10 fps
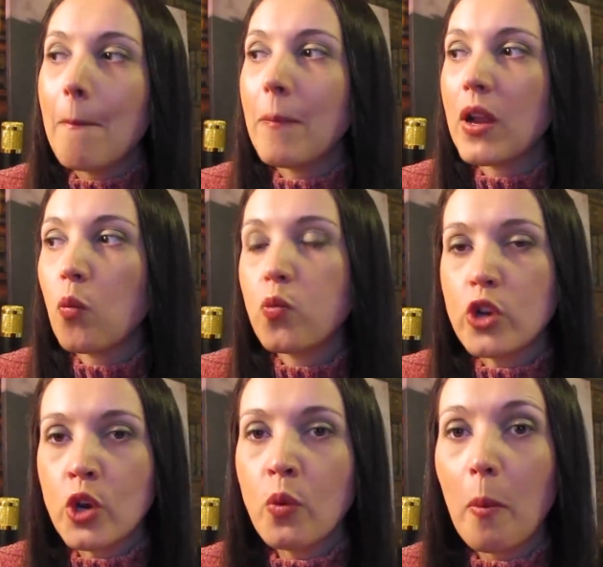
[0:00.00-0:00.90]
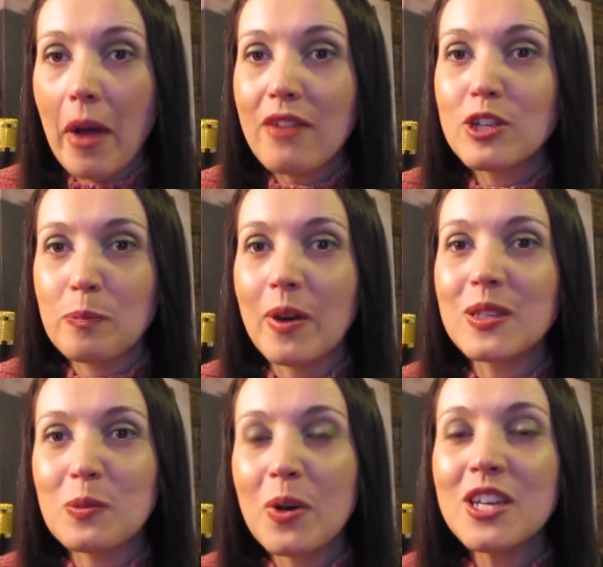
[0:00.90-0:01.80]
But you know what my
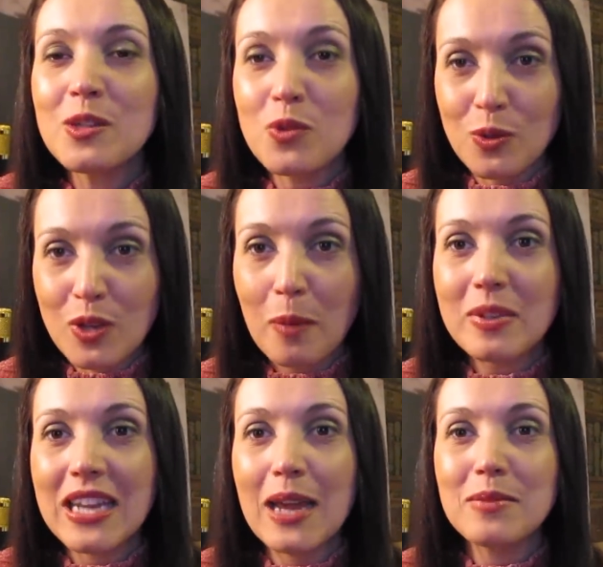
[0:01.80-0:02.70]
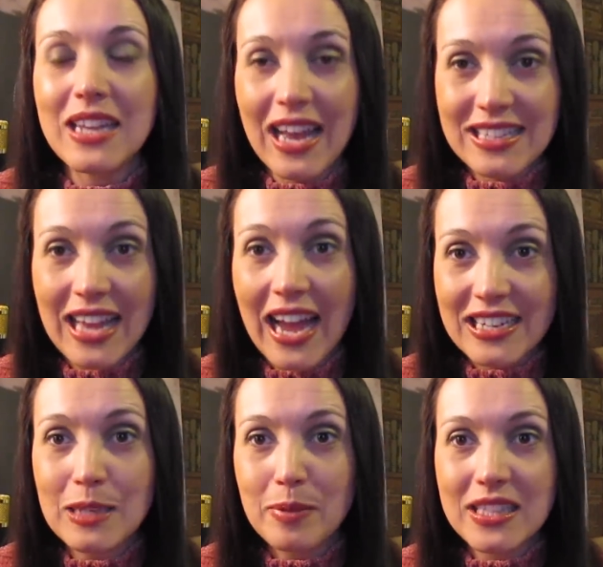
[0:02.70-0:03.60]
response was those couple of times it has
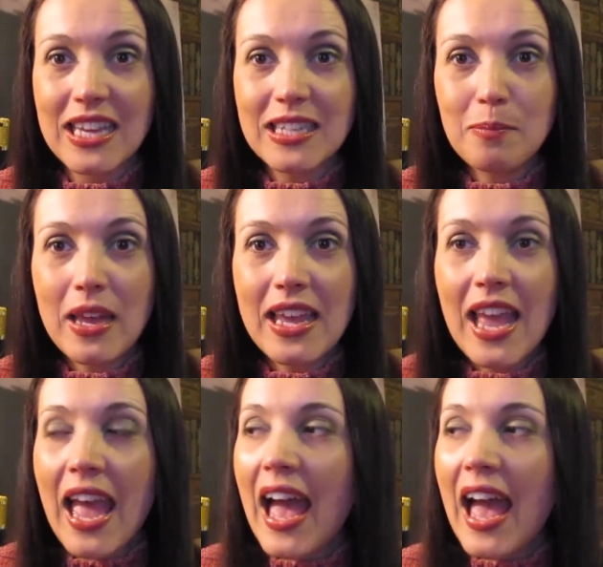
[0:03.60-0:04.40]
actually been said to me?